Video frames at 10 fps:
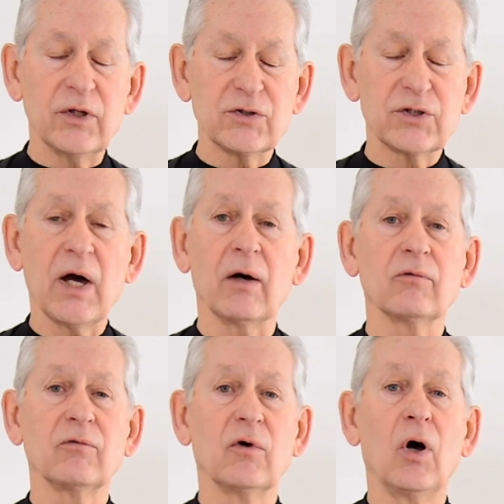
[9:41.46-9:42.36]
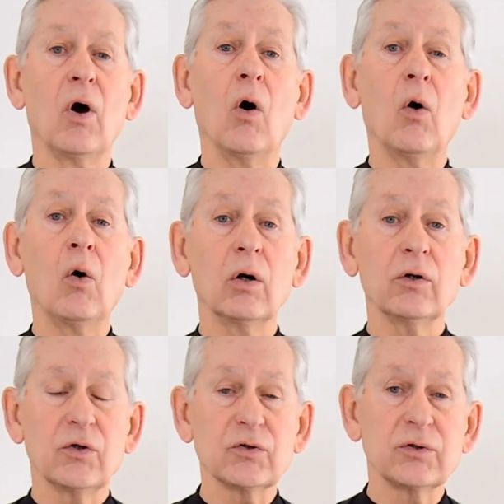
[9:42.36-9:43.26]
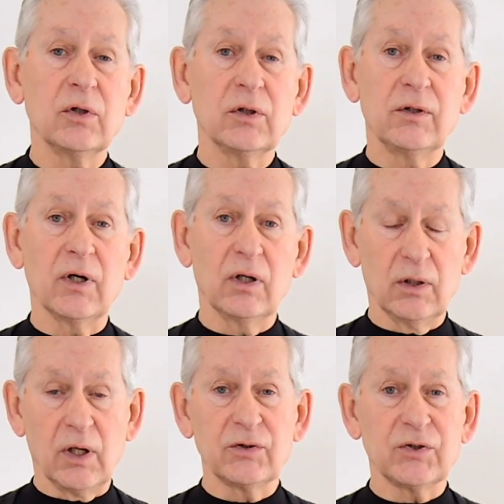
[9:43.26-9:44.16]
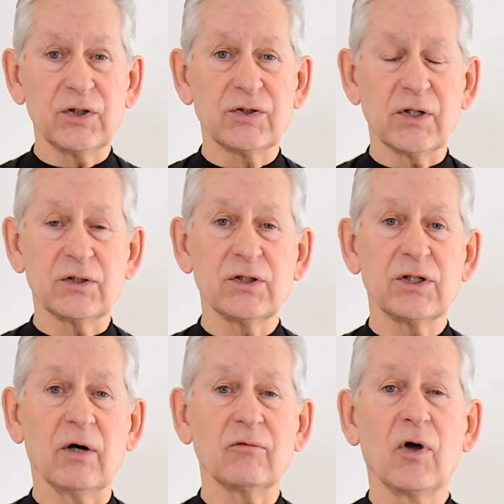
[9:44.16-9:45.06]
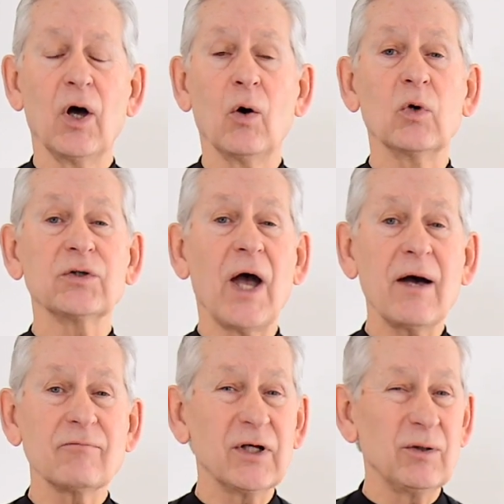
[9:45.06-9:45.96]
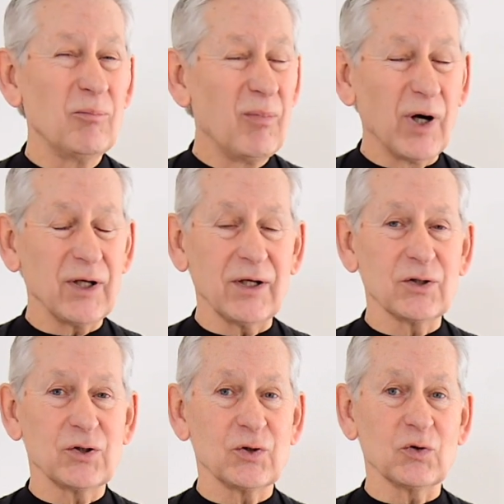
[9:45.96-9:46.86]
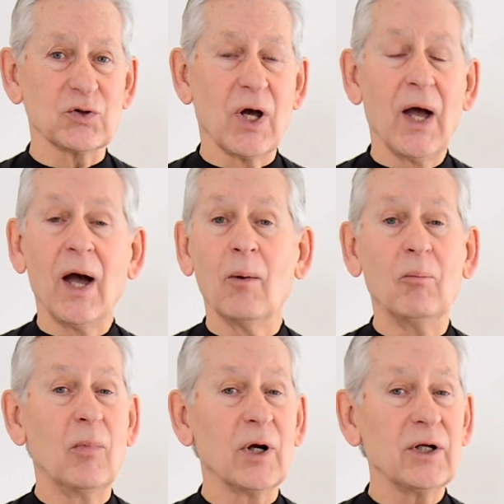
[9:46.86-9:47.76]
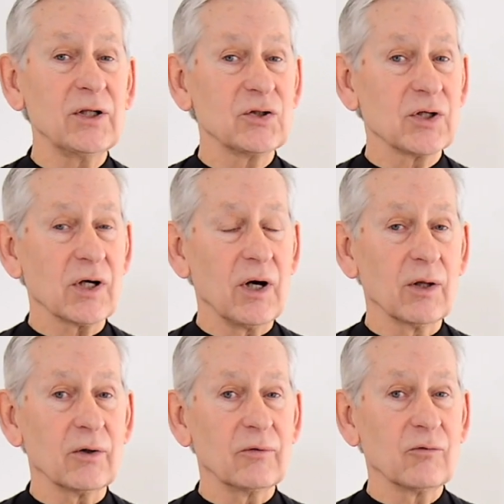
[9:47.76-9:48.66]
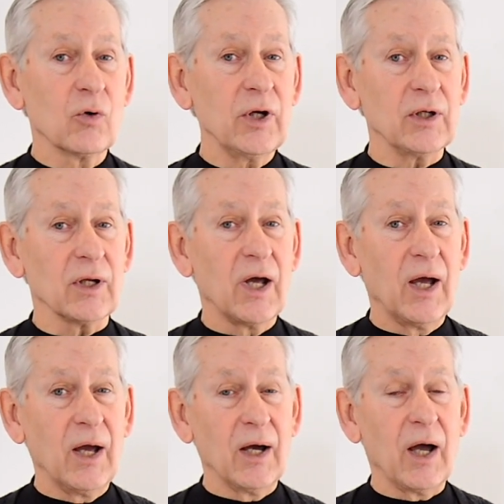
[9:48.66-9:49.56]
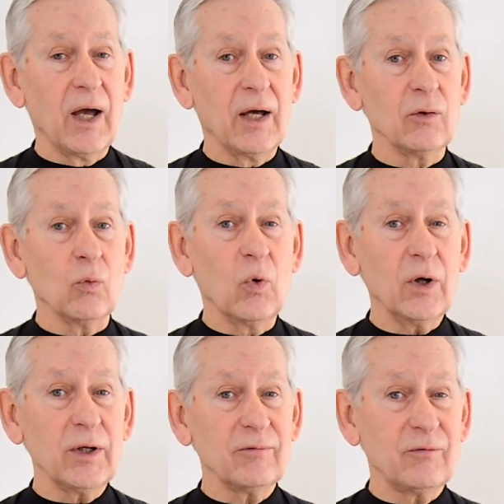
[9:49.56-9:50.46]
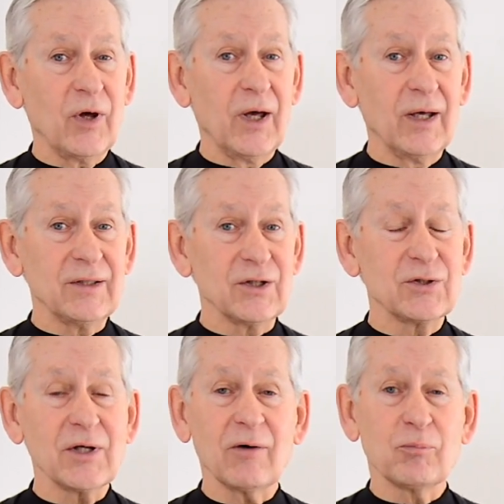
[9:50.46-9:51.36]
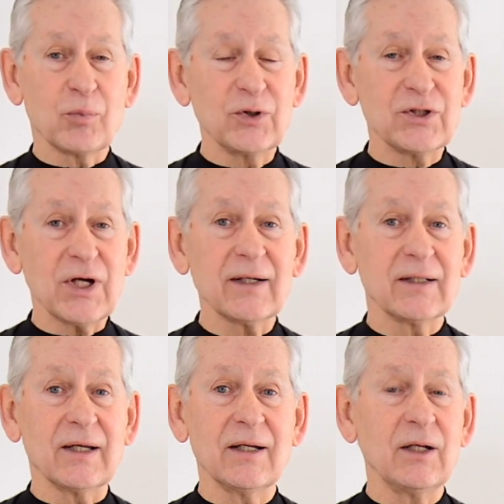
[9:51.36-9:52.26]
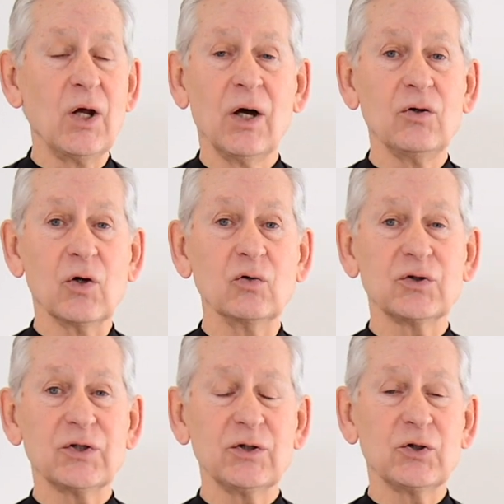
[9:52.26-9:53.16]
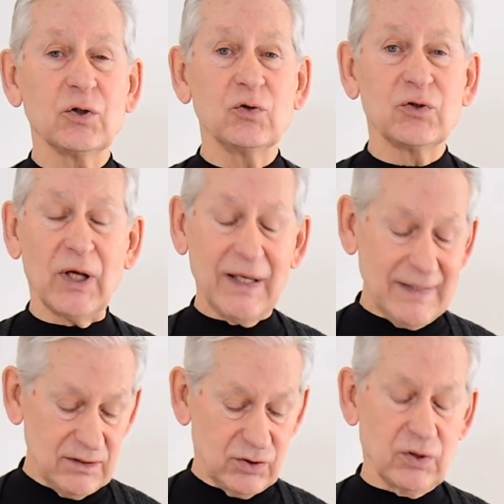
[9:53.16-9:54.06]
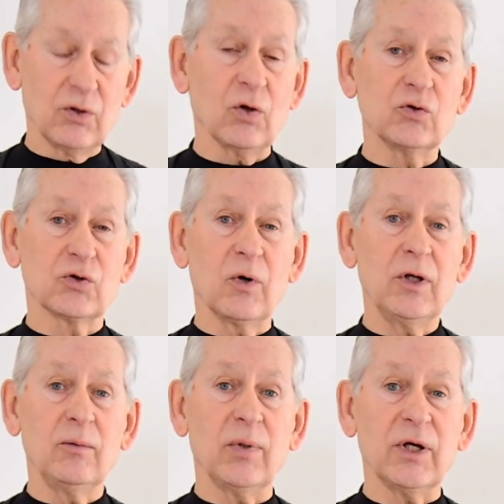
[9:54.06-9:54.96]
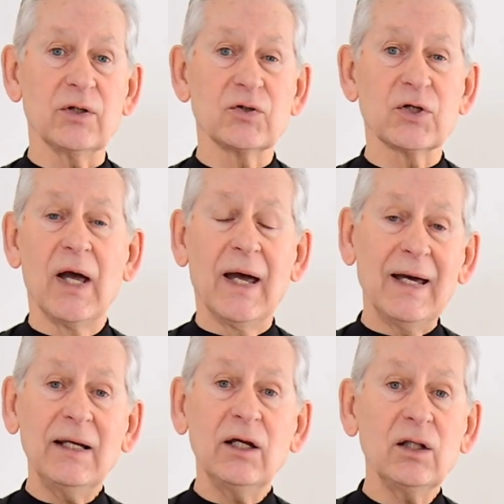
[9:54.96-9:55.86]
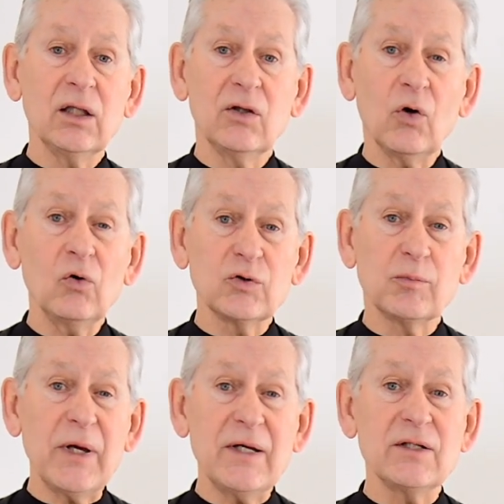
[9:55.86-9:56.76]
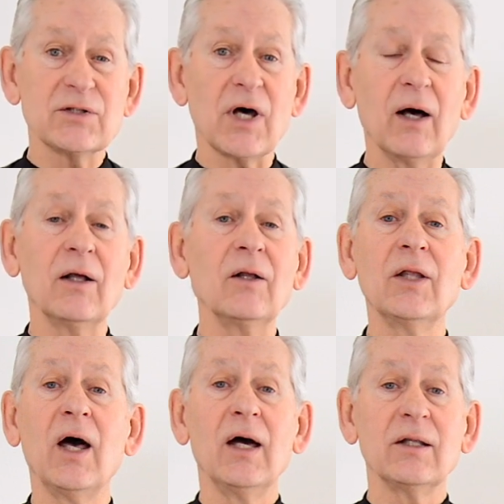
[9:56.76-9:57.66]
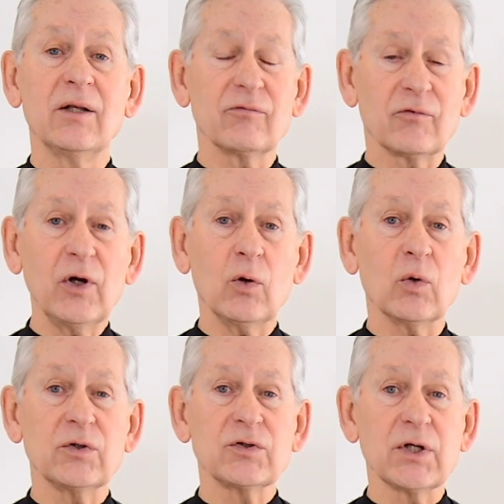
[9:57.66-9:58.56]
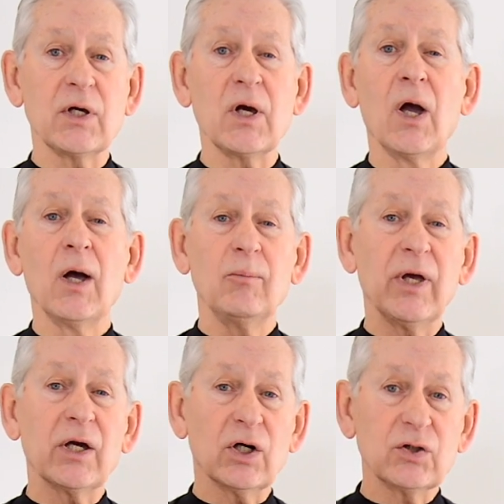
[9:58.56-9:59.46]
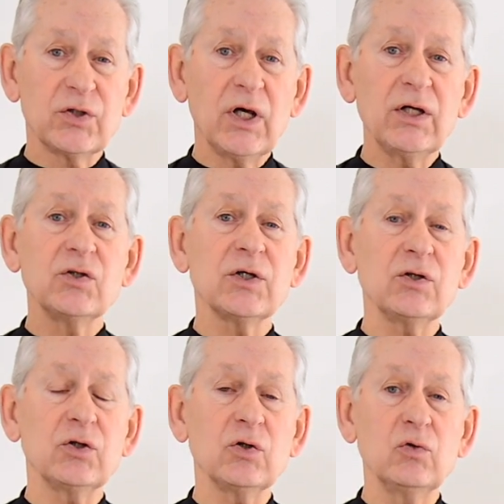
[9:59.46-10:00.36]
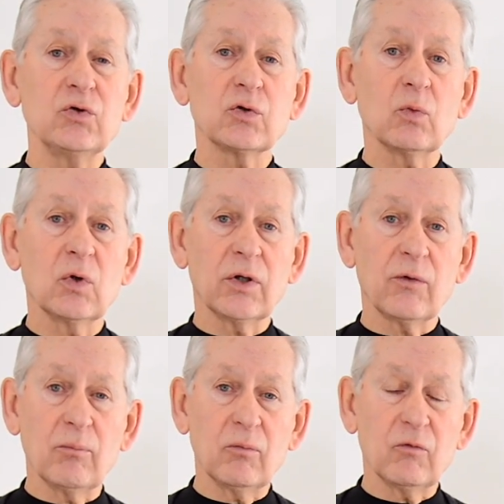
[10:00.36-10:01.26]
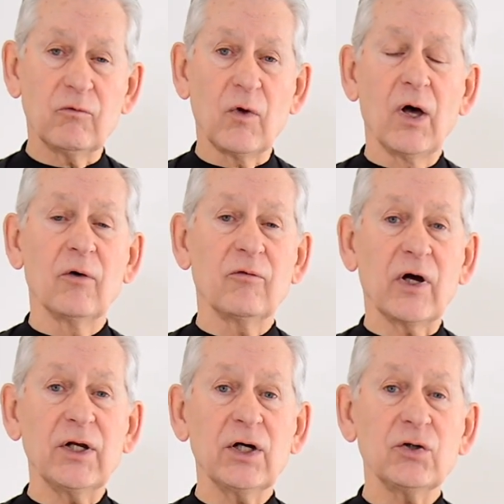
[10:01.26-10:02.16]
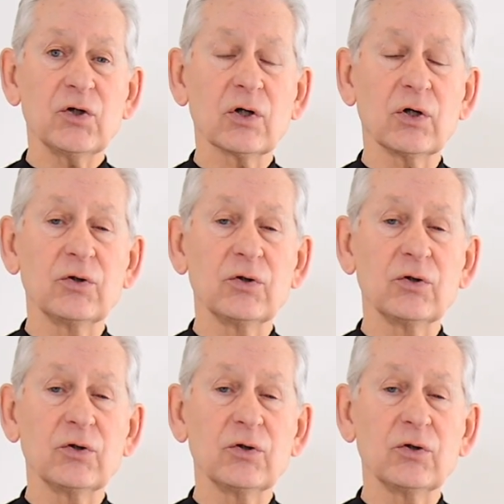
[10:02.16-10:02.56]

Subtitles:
the chef or the assistant chef was having money issues? Money is the color of green. And what if the chef projected those issues into those green beans, and those beans held the frequency because his issues with financial